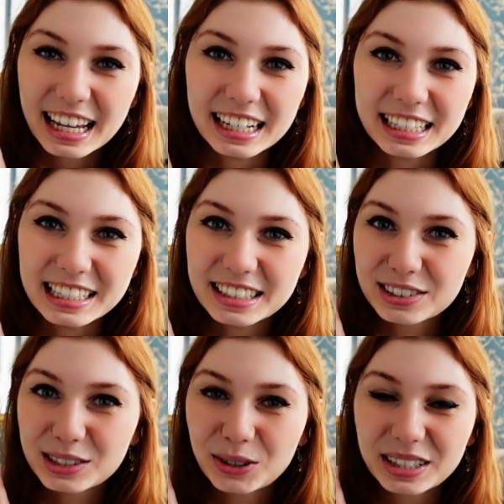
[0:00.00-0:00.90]
and he
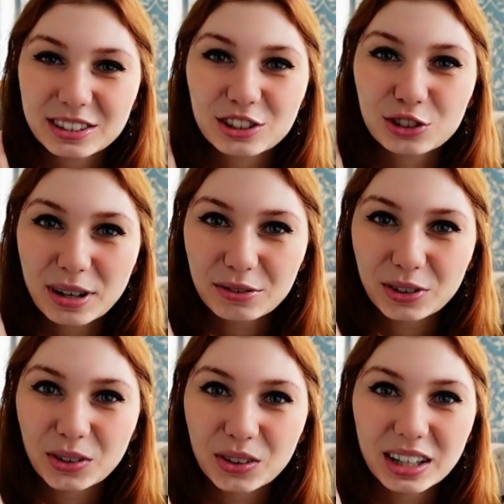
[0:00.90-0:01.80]
is going to
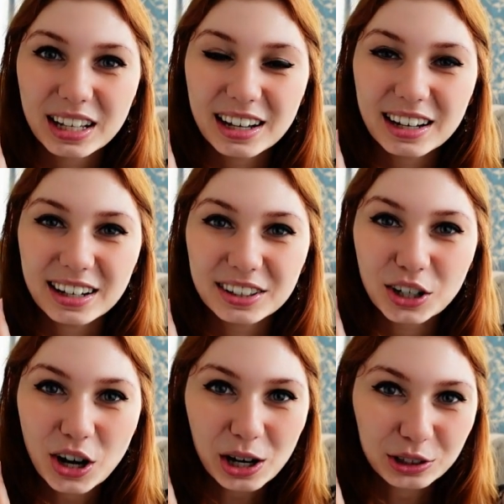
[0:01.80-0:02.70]
travel
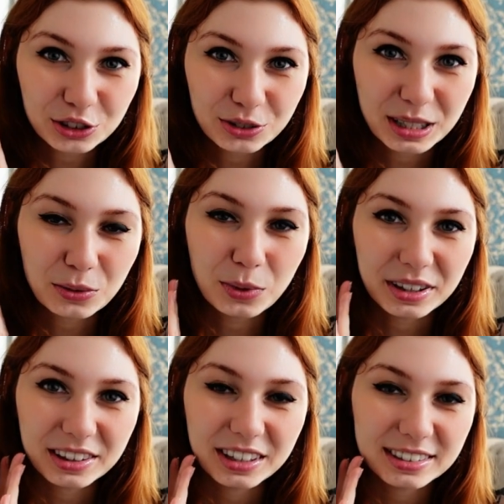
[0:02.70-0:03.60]
the country
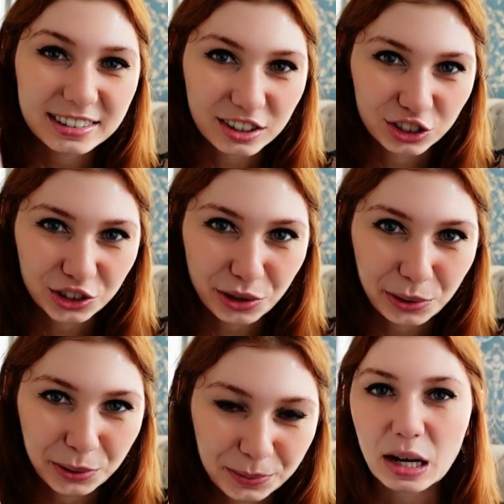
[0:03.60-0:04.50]
with
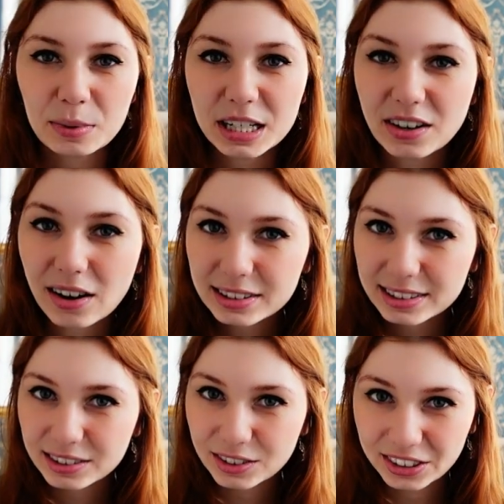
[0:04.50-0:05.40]
Sancho. Now,
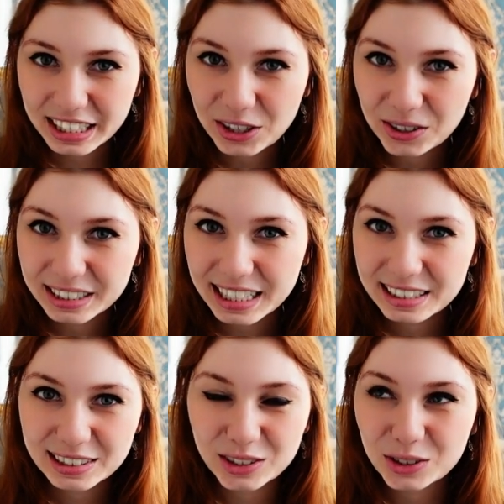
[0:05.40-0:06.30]
because Don Quixote
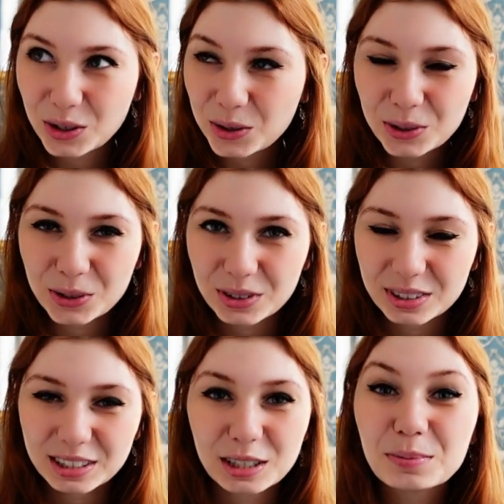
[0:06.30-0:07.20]
is so
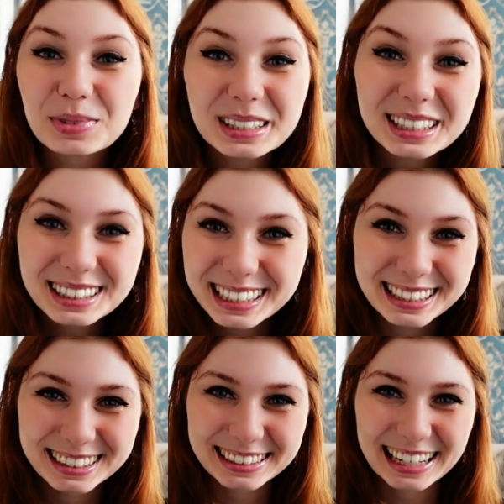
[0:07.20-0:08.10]
completely
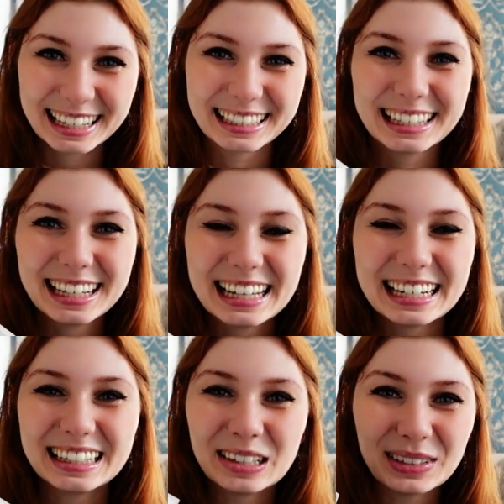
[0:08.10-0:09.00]
insane,
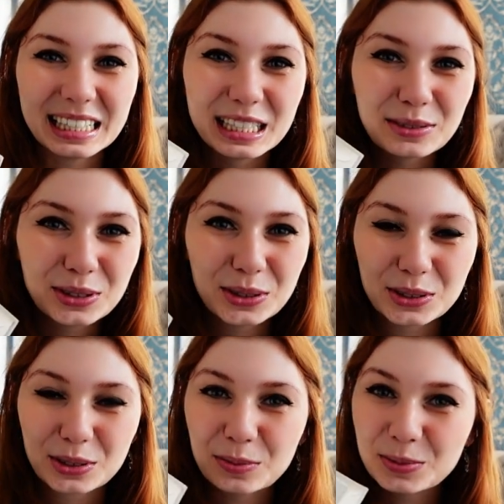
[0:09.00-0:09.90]
it gives you
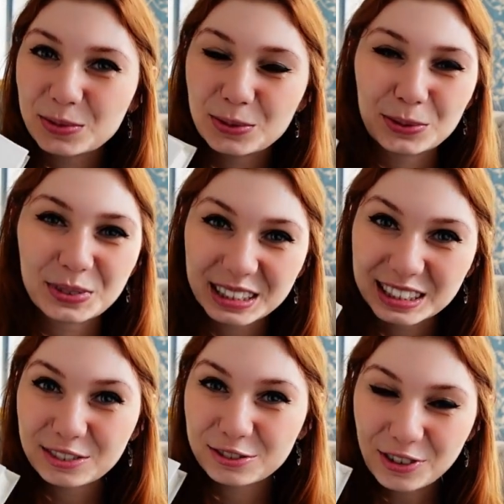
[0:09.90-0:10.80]
some
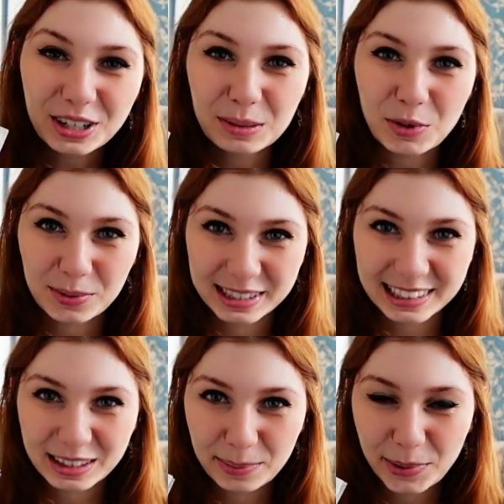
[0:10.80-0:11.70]
really funny
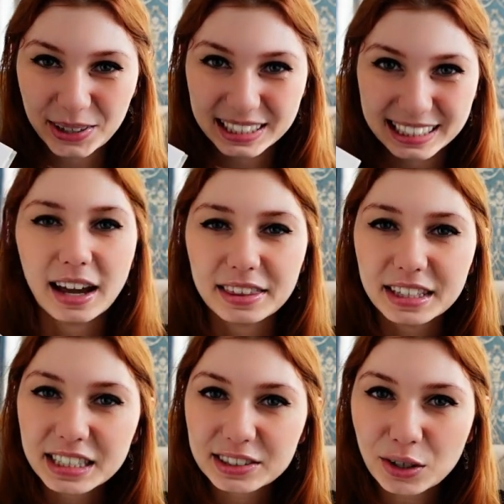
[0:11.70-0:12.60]
moments in the book. I
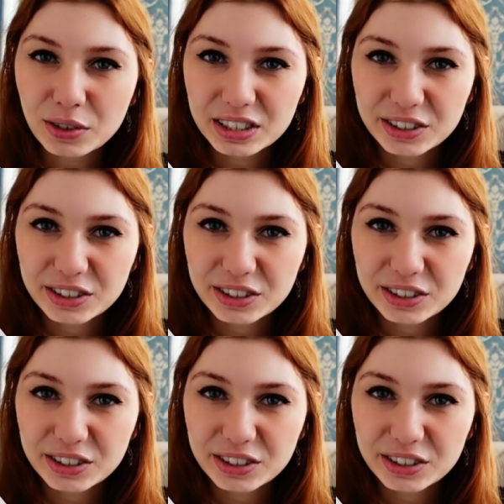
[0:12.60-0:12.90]
think this novel